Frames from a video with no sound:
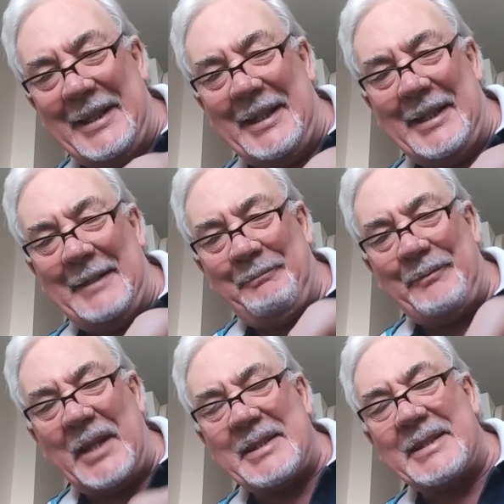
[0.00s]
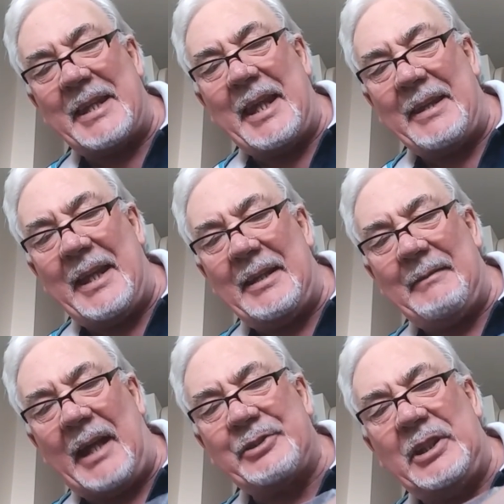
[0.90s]
as I said, they're
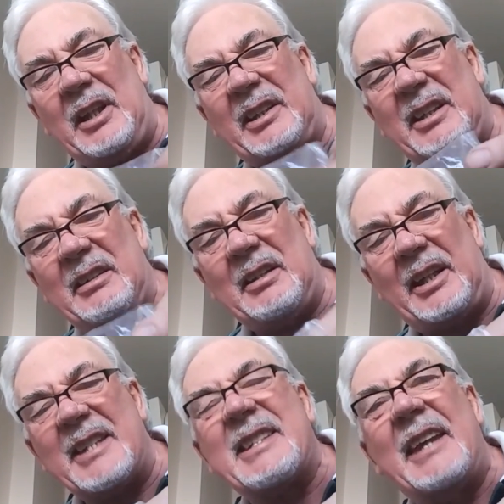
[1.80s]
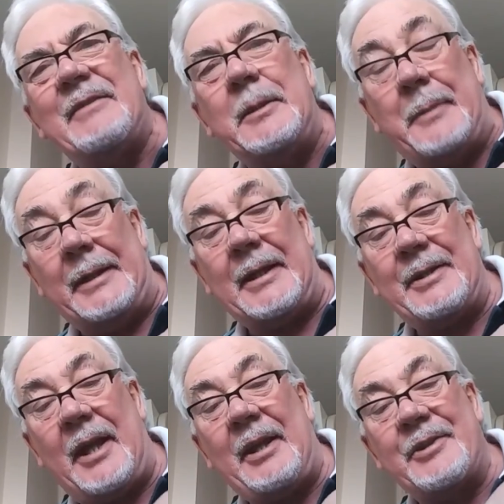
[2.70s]
actually like a safety pin.
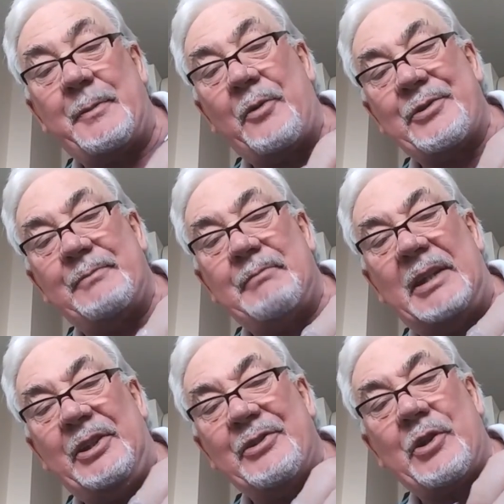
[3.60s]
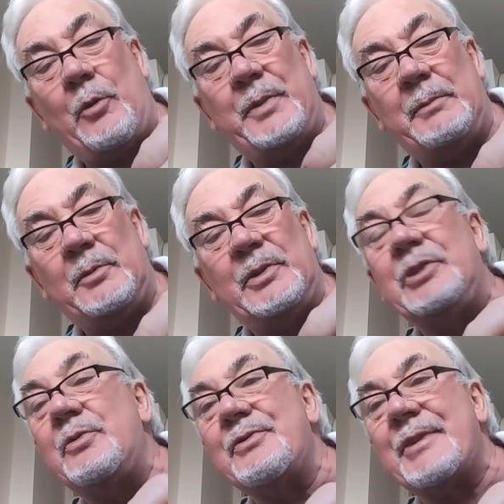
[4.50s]
I suppose many years ago people would
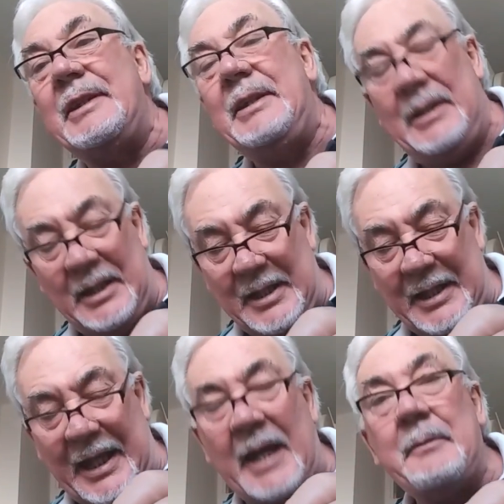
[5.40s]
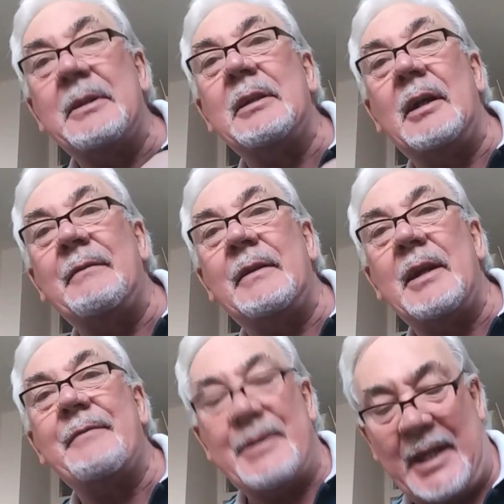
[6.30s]
use the end
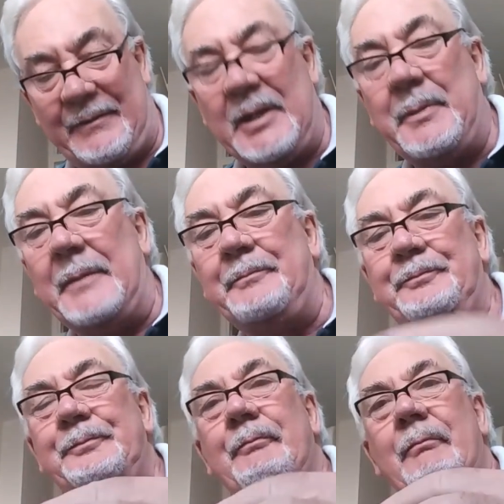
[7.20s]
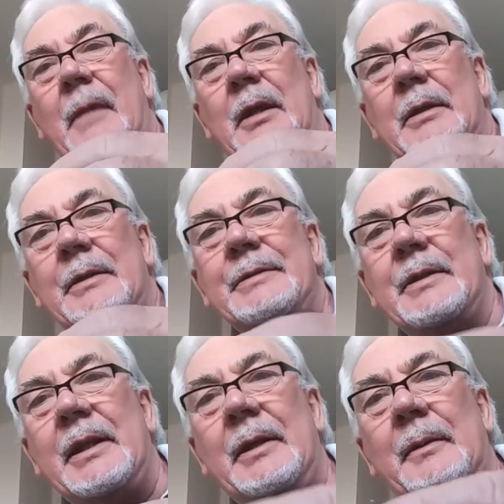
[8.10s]
of a safety pin.
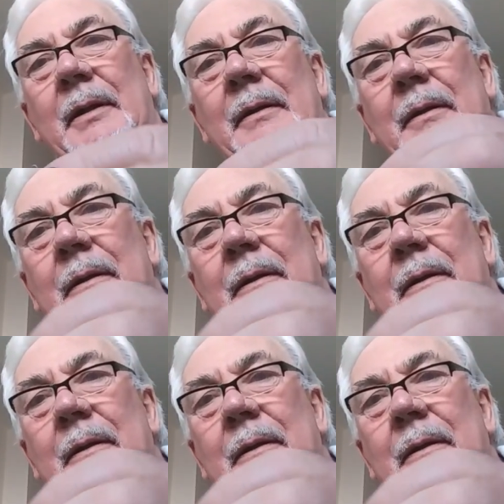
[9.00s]
So there you are.